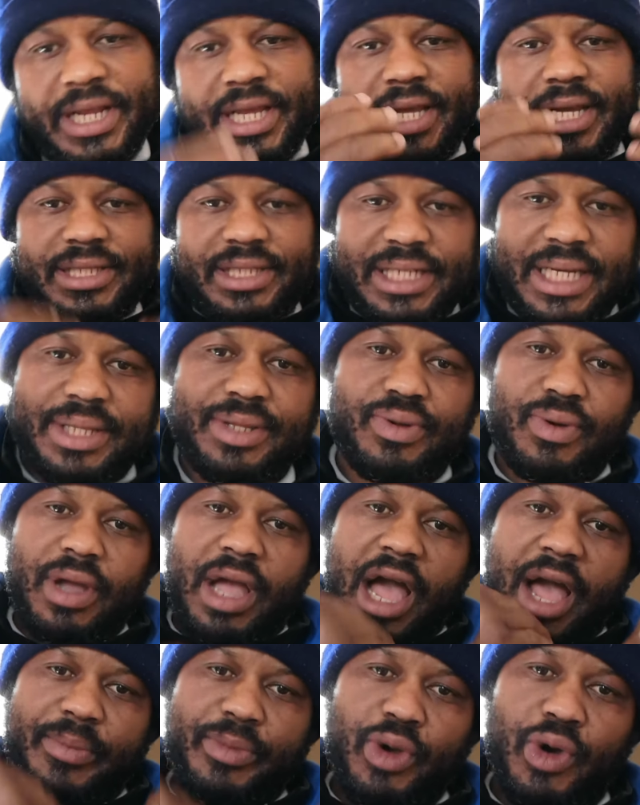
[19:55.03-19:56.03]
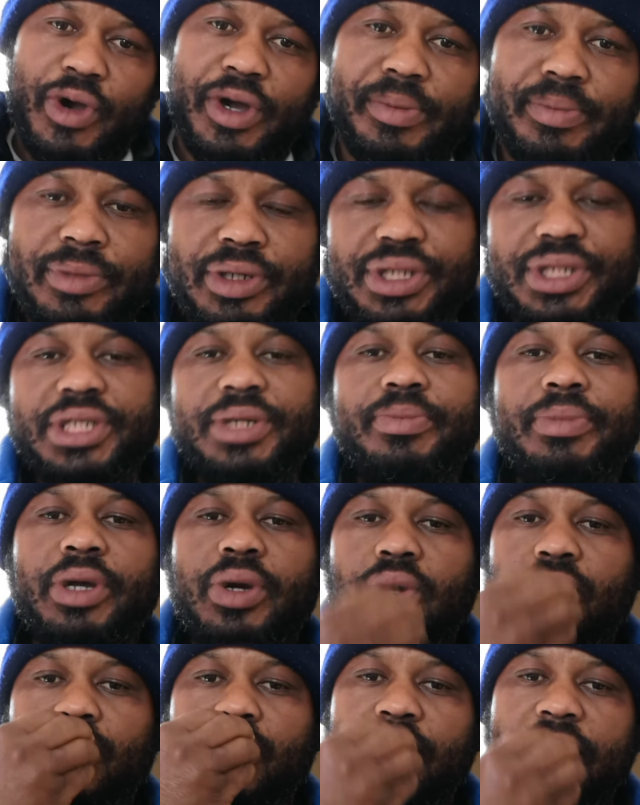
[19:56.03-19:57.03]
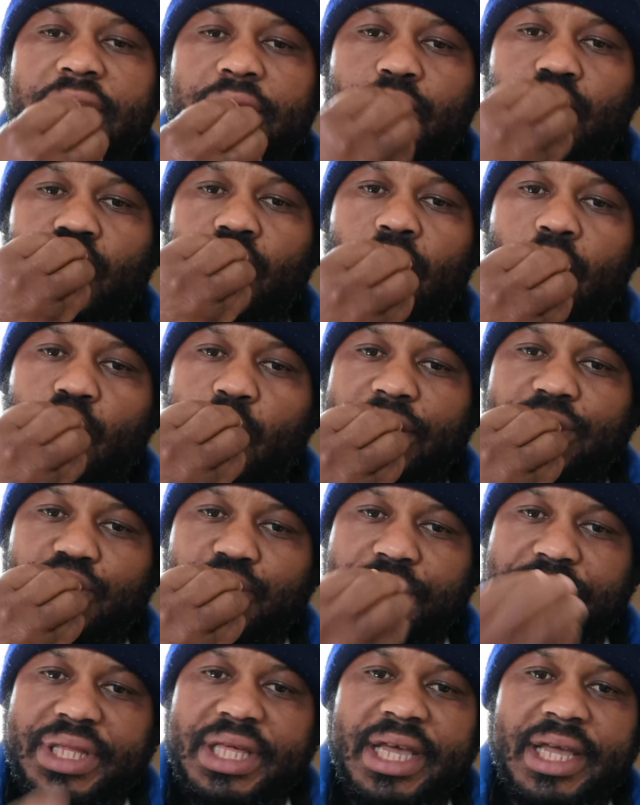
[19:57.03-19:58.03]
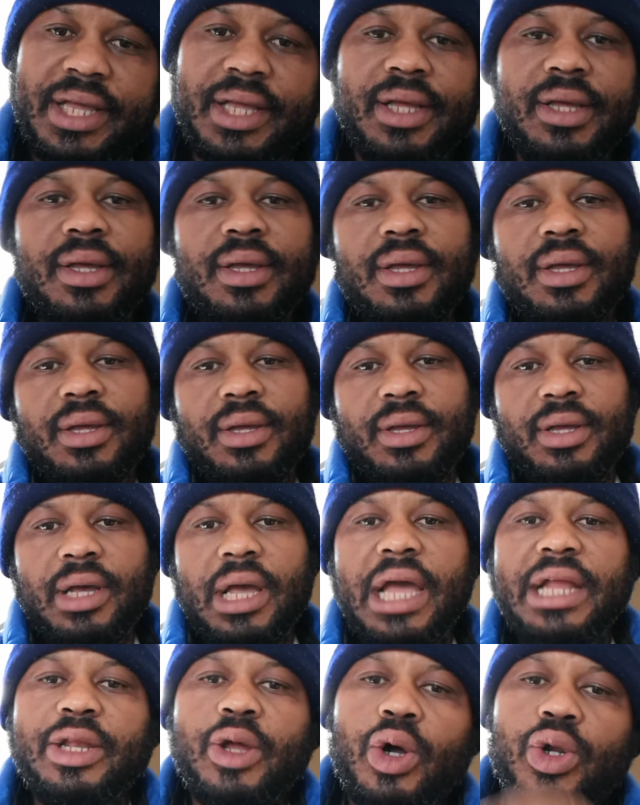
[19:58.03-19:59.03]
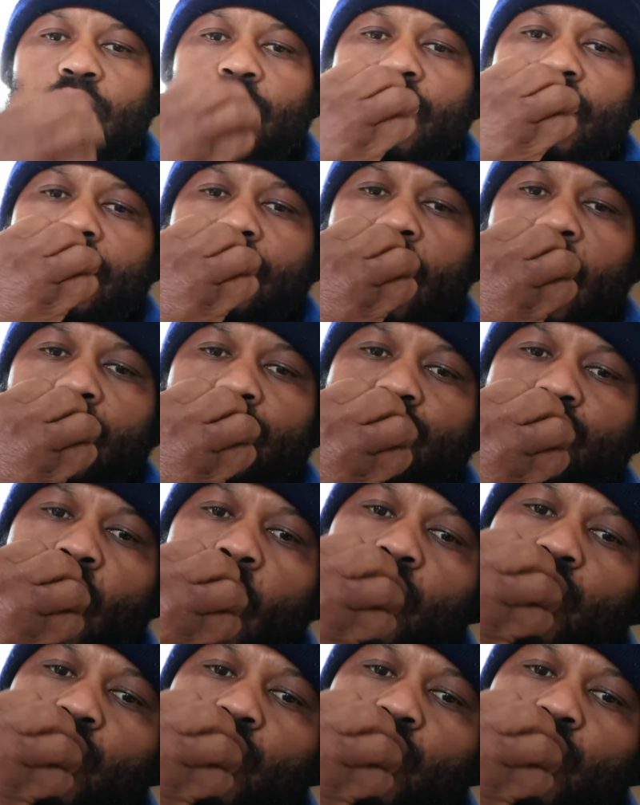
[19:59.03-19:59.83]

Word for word: prayer just to calm your emotion because you need to know what to say. And don't, don't